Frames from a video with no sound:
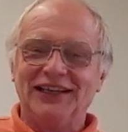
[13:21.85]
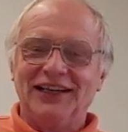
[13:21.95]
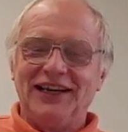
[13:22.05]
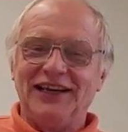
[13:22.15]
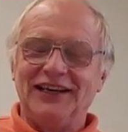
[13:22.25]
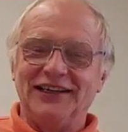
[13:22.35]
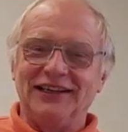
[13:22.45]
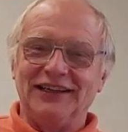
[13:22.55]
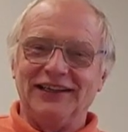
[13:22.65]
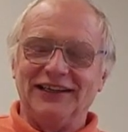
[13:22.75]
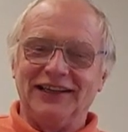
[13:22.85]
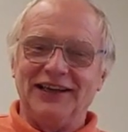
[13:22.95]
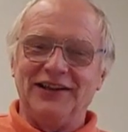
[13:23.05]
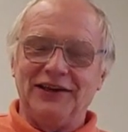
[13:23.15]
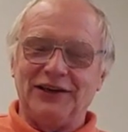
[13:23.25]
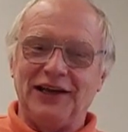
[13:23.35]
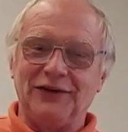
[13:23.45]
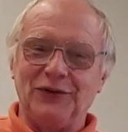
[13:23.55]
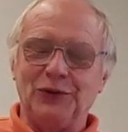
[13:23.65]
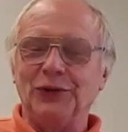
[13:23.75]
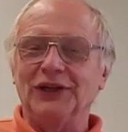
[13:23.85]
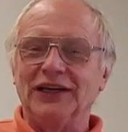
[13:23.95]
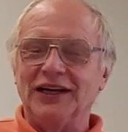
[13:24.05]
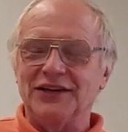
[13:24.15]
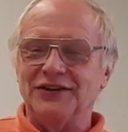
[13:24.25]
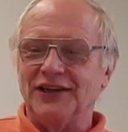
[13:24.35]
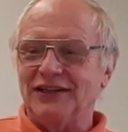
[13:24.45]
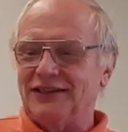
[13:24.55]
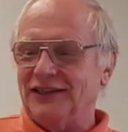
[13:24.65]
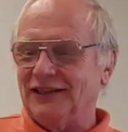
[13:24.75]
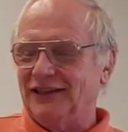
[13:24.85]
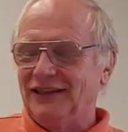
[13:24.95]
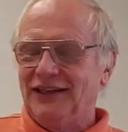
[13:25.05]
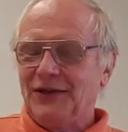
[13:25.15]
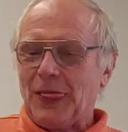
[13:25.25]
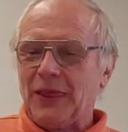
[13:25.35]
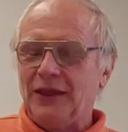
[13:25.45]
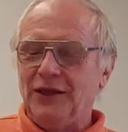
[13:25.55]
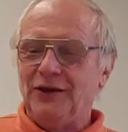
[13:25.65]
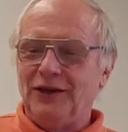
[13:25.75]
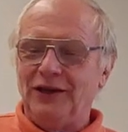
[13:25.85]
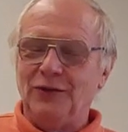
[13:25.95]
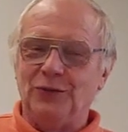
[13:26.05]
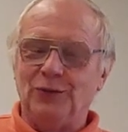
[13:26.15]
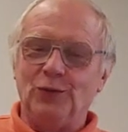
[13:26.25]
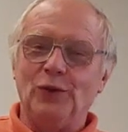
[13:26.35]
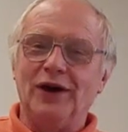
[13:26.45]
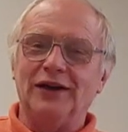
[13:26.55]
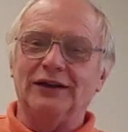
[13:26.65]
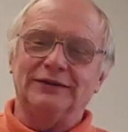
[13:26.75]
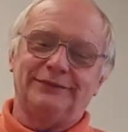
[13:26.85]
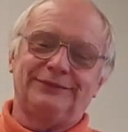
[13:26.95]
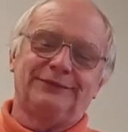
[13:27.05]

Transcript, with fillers: Yep. And uh, and then kind of you realize that uh, you you want to.